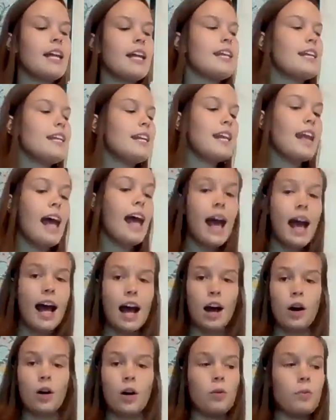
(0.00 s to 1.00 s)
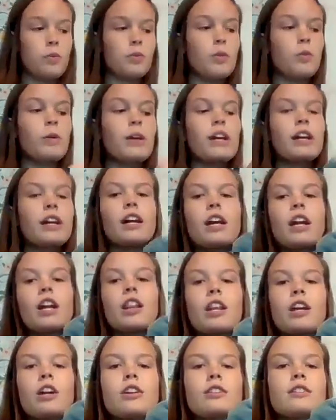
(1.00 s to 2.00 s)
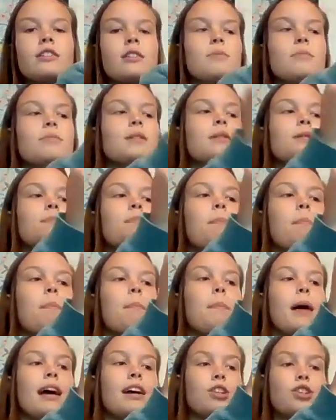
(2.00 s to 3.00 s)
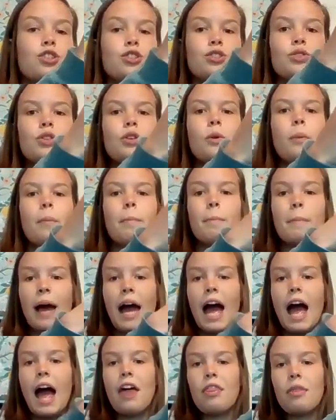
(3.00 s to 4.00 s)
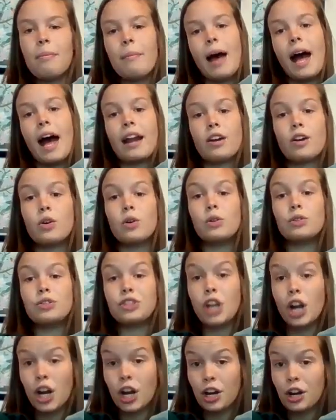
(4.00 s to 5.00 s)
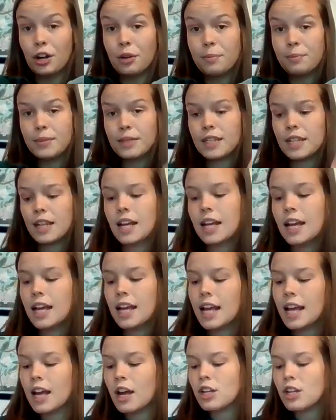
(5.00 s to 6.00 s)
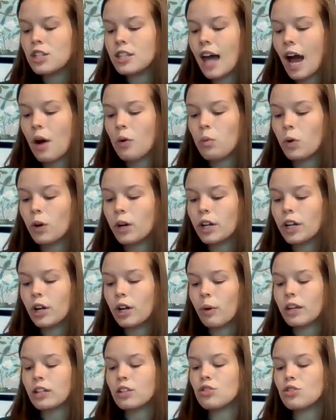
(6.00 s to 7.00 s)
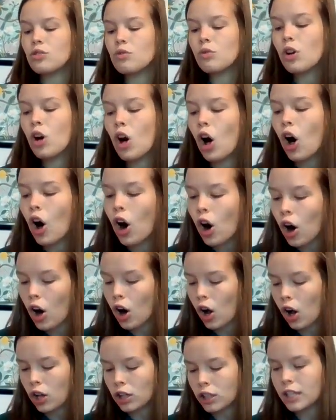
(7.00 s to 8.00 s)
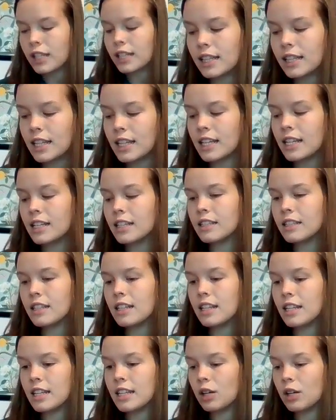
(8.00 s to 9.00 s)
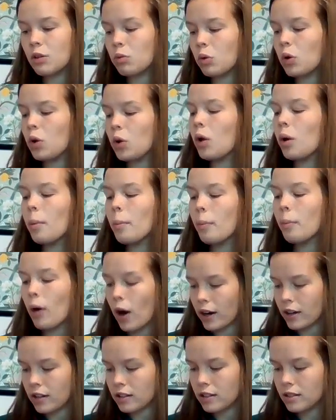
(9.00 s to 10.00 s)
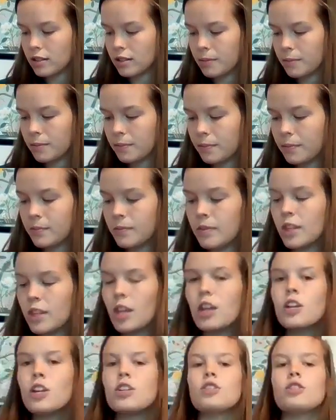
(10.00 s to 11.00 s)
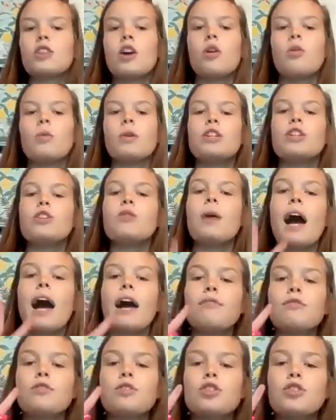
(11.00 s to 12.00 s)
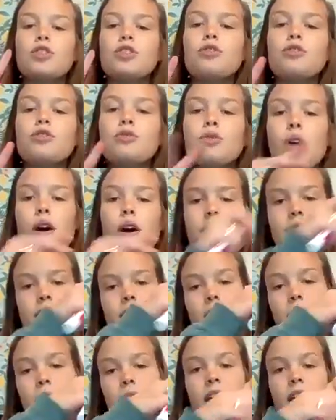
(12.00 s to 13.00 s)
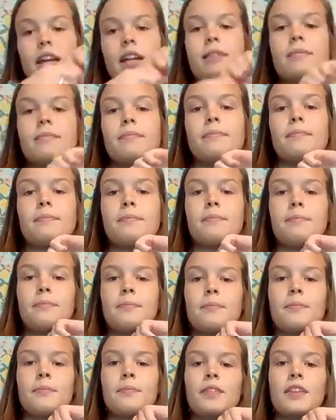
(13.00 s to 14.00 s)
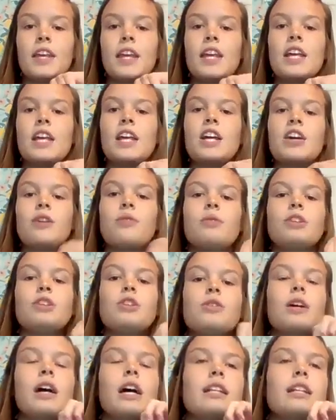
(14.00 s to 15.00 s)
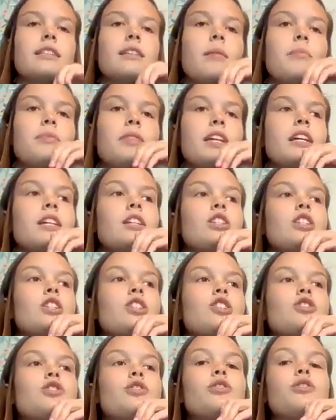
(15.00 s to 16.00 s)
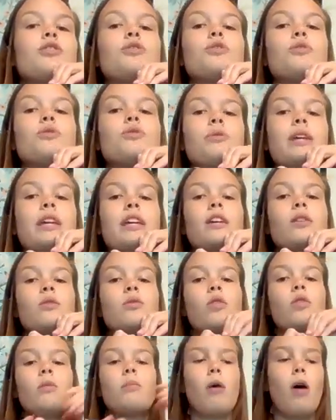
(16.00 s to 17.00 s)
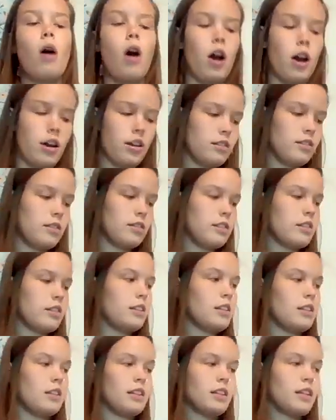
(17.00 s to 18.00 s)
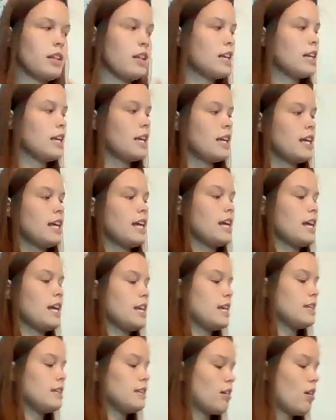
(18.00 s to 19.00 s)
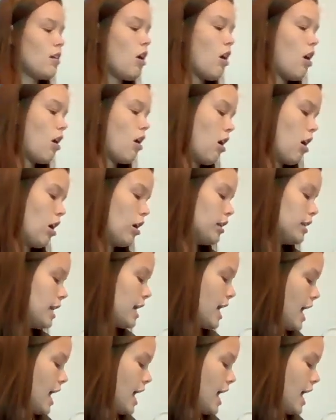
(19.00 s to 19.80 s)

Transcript: Now we are going to learn some special mathematical terms that we're going to call these equal parts. So when you have 2 of something, when you cut something into 2 equal parts, it is called